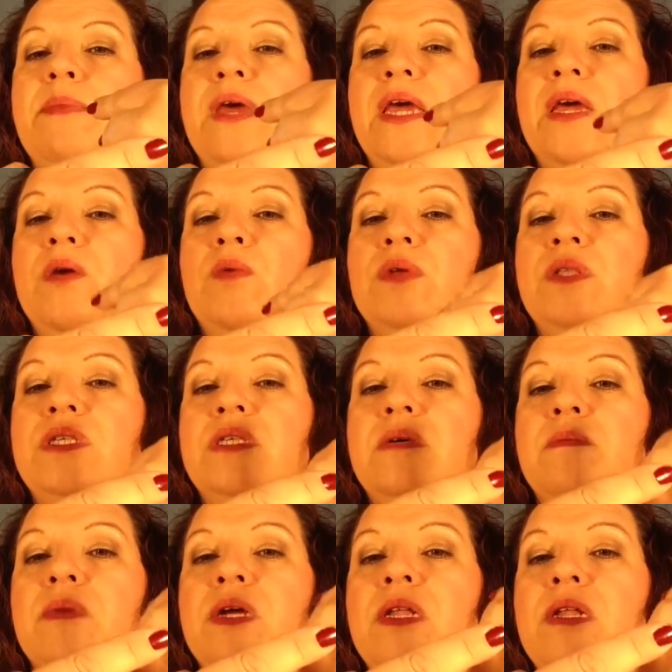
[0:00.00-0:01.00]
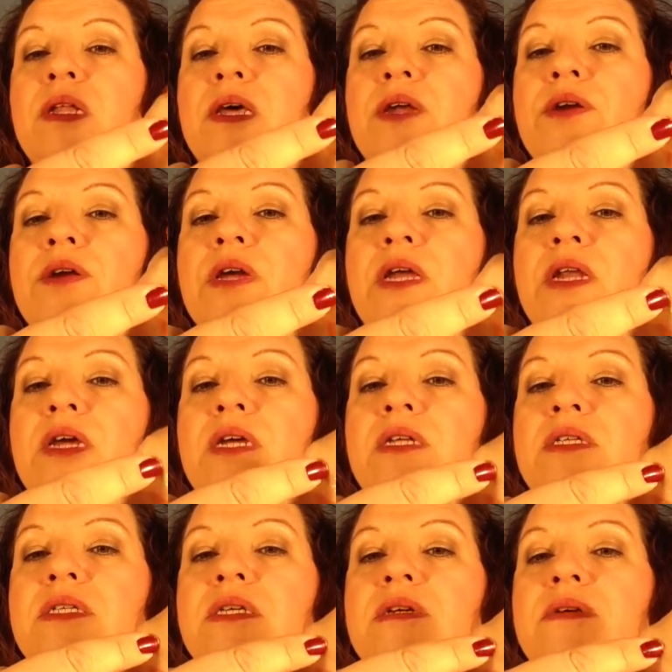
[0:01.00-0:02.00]
pink with some glitter in
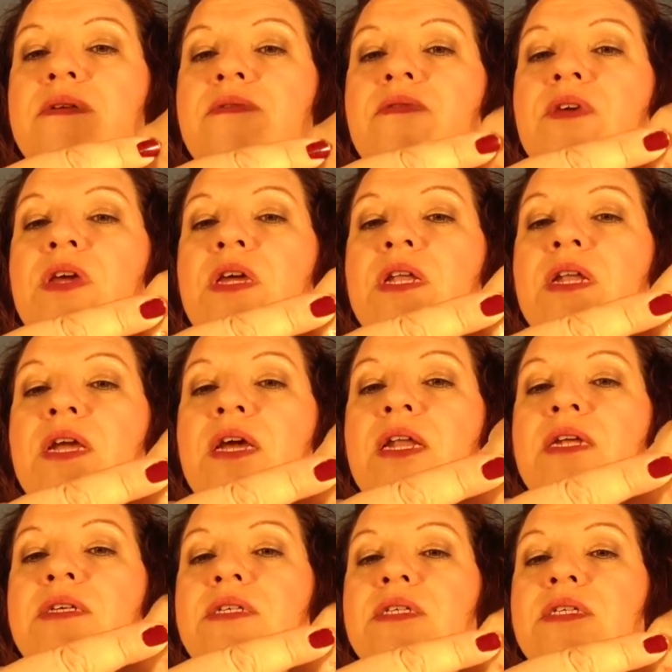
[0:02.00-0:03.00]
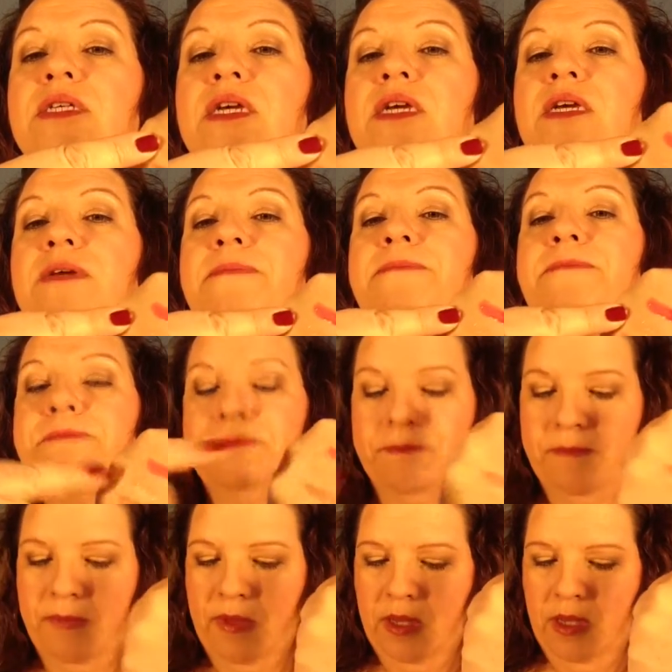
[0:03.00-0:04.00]
it. You can kind of see.
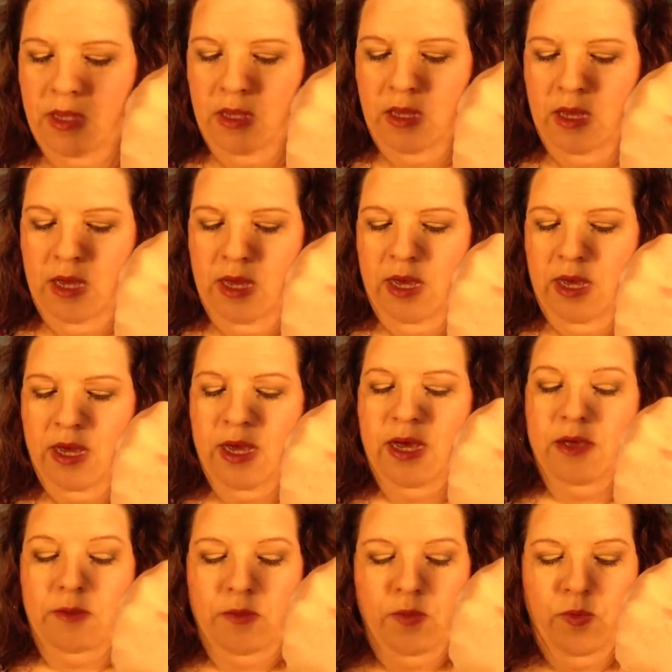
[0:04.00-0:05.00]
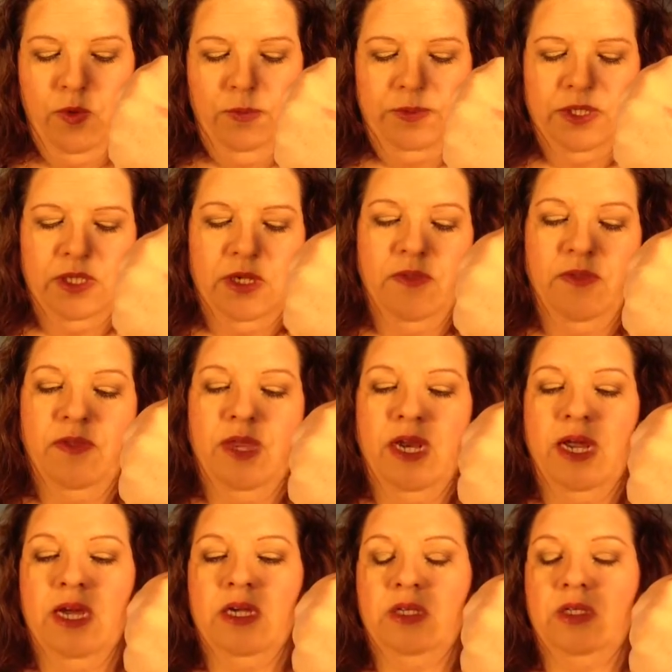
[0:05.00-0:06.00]
Uh, whoops, the
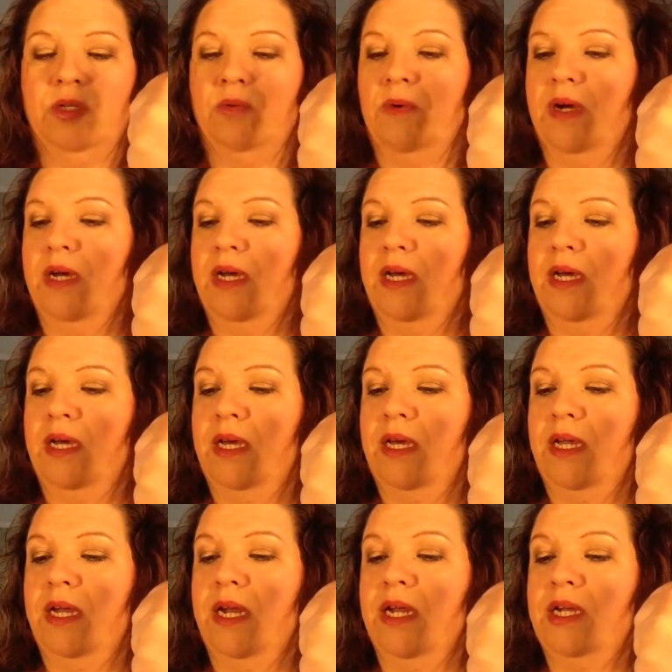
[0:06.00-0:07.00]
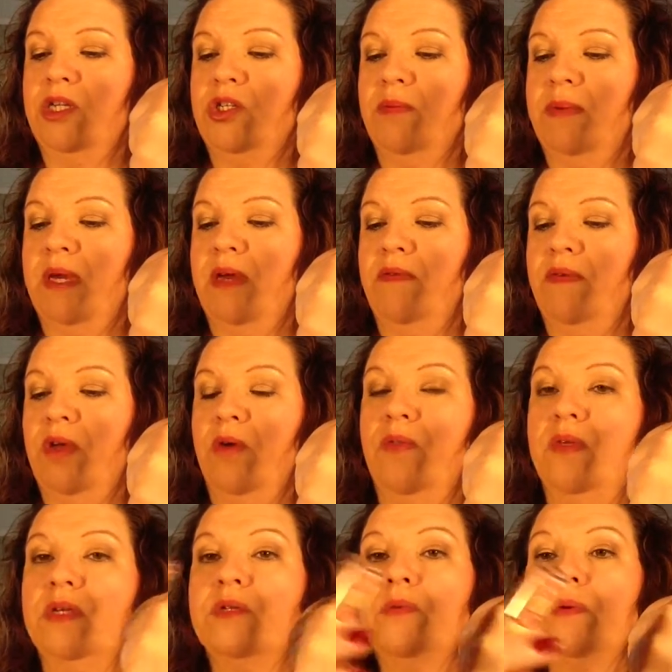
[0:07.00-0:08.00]
next one, and I should be giving you
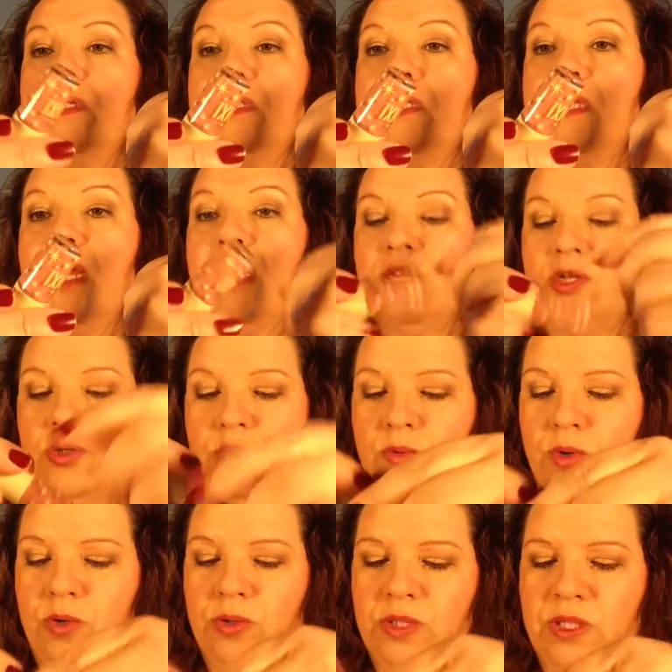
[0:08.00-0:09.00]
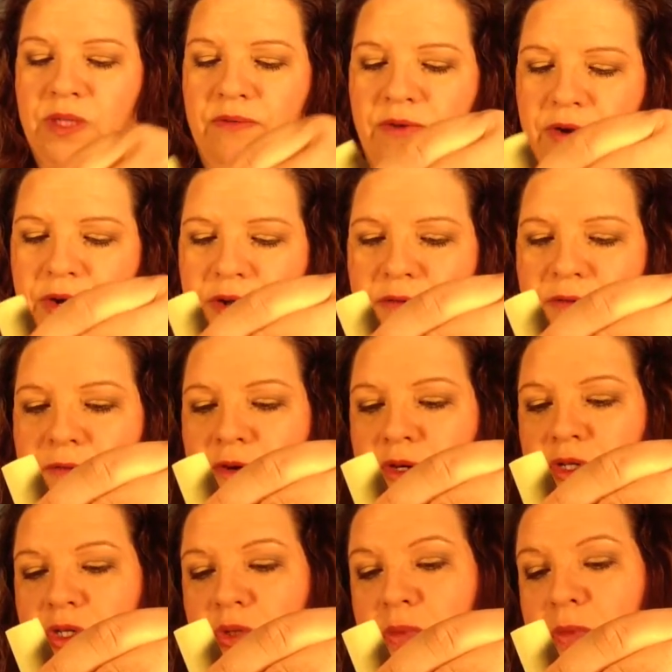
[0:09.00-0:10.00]
this one's Natural Rose. The very
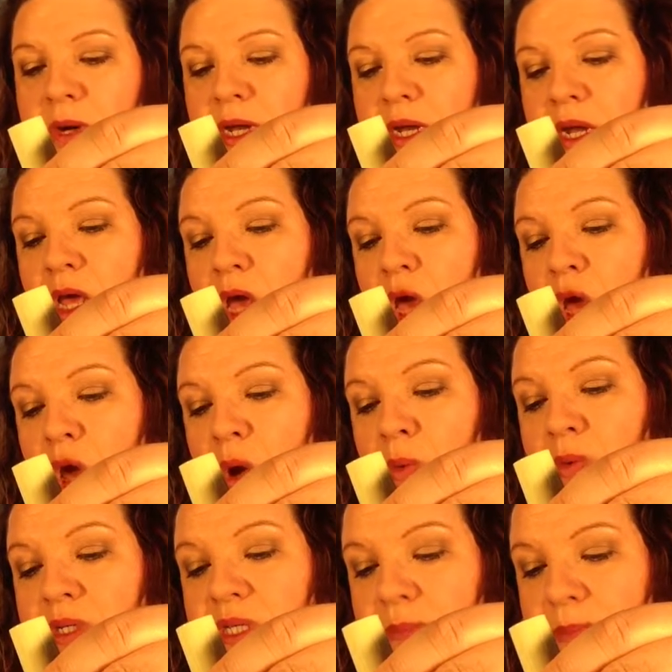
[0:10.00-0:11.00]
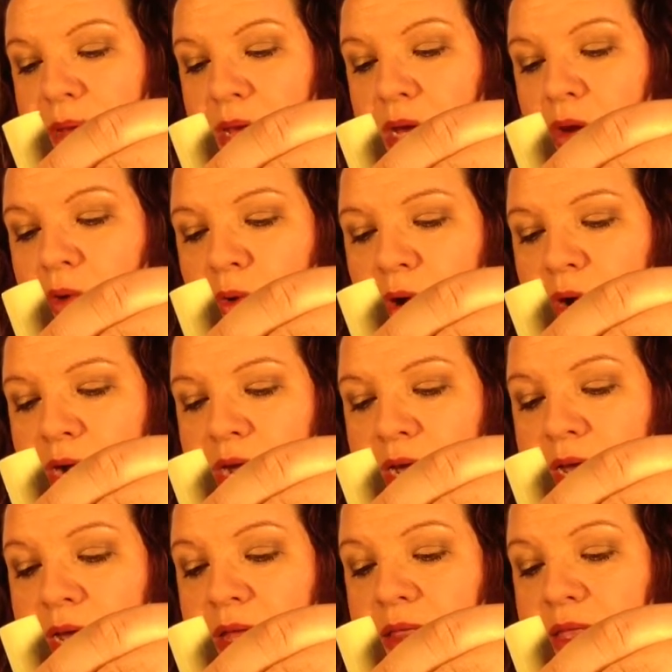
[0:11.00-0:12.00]
first one was the Pink
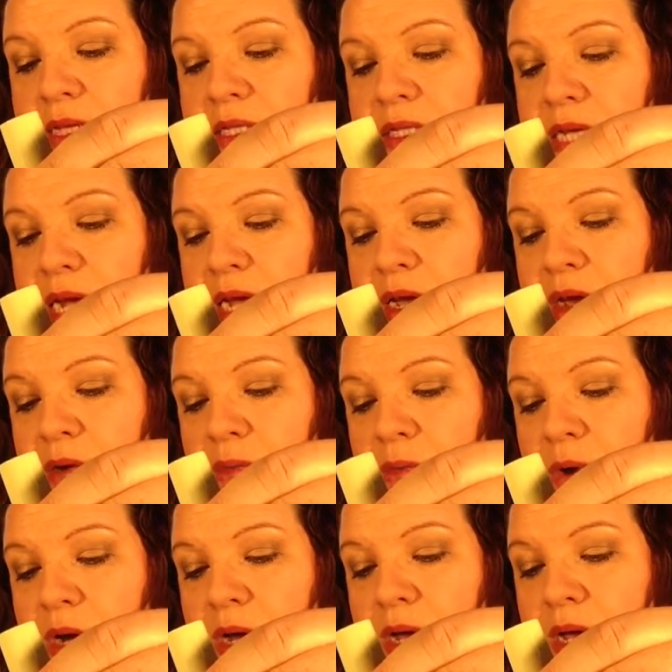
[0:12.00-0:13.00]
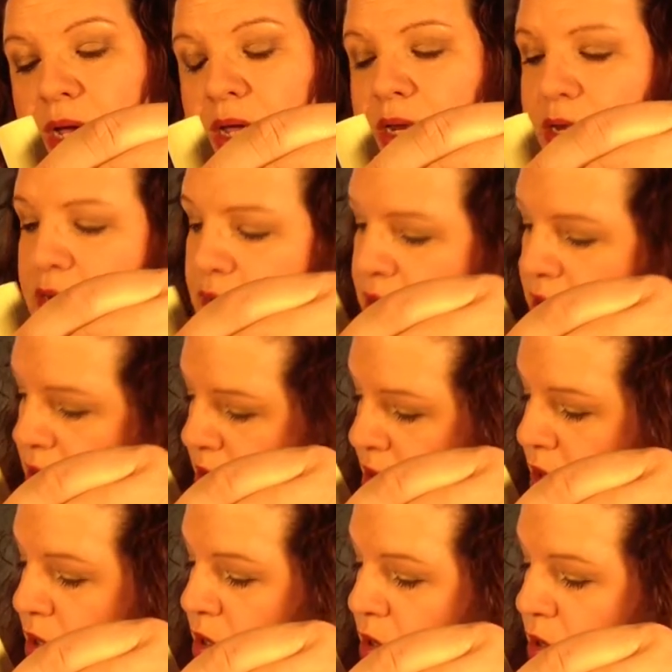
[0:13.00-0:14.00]
Orchid. The second one
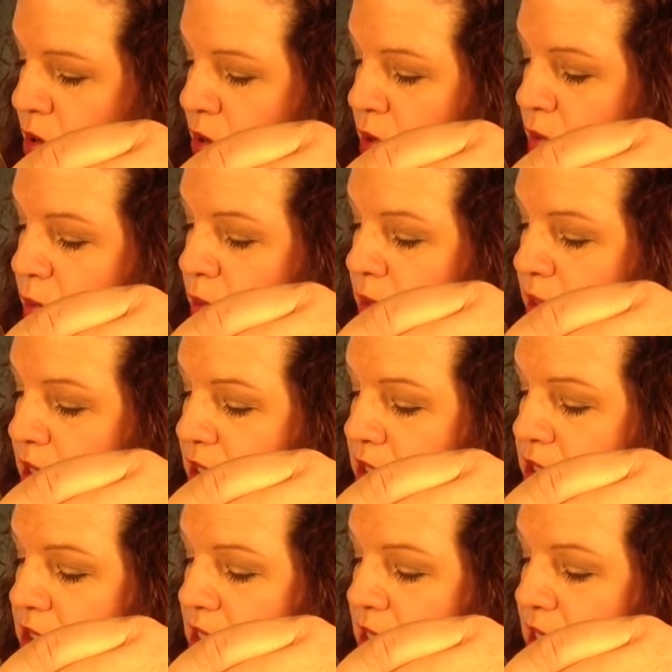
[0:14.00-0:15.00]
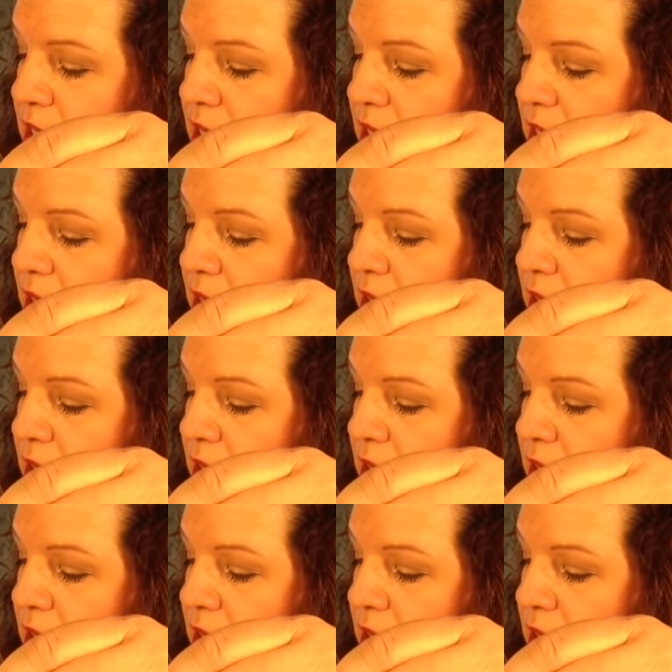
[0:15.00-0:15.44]
was the